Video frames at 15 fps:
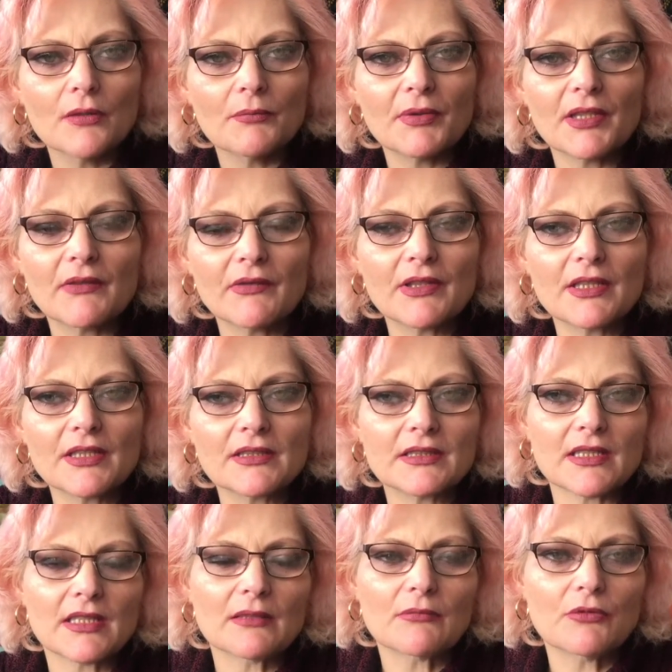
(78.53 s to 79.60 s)
period
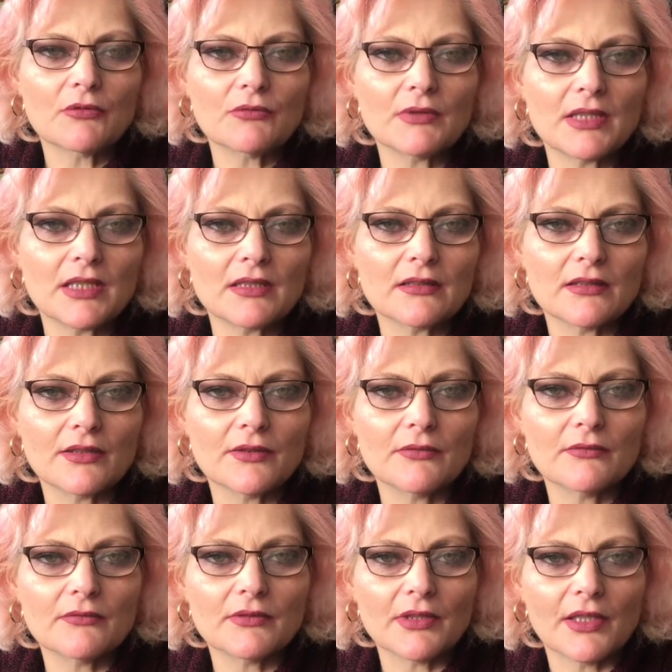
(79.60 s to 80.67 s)
in the morning,
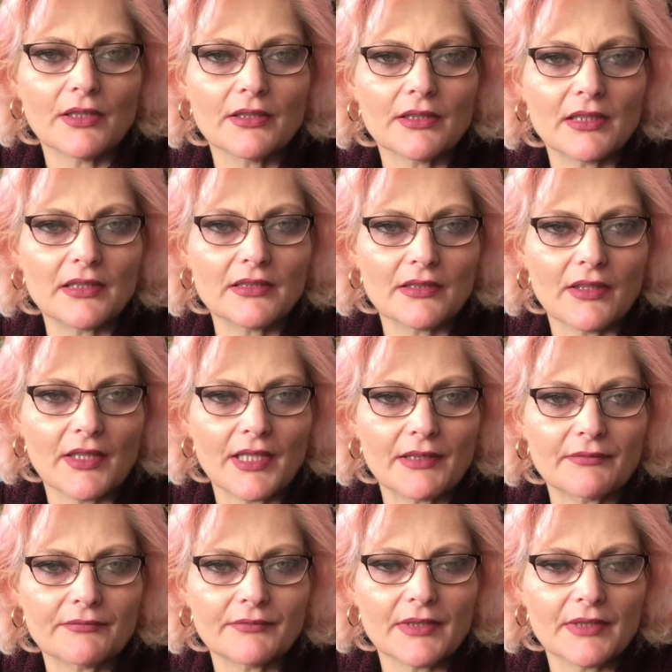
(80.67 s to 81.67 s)
noon and night.